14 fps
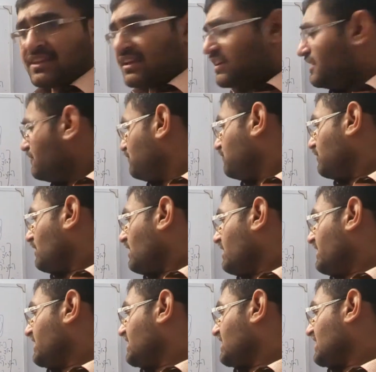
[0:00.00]
if
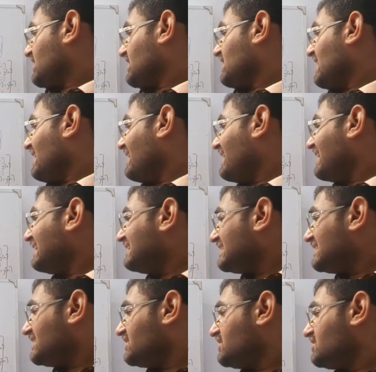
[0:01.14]
I
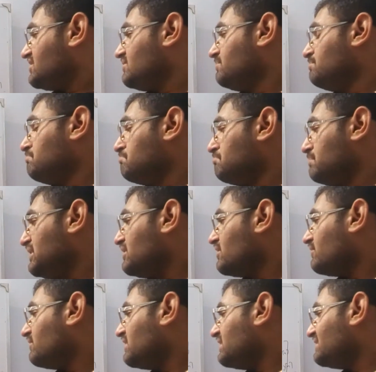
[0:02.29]
add b
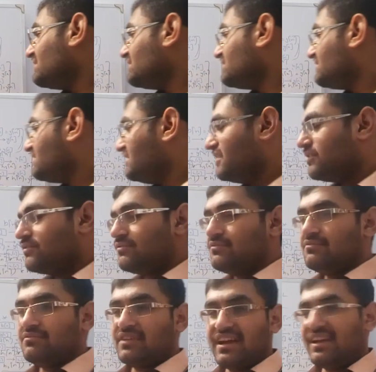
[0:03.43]
of n and c
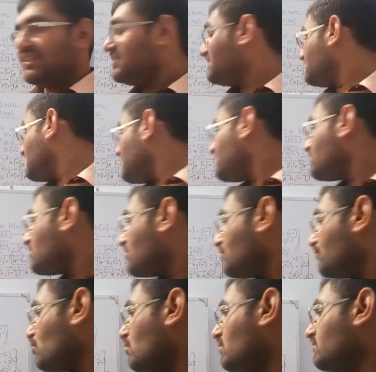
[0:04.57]
of n, then
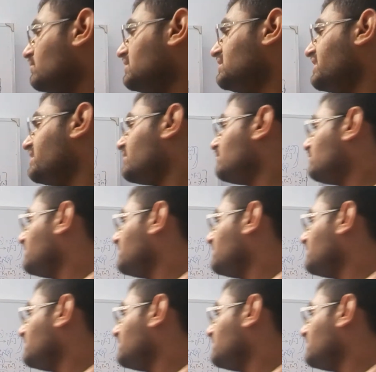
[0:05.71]
convolve with a of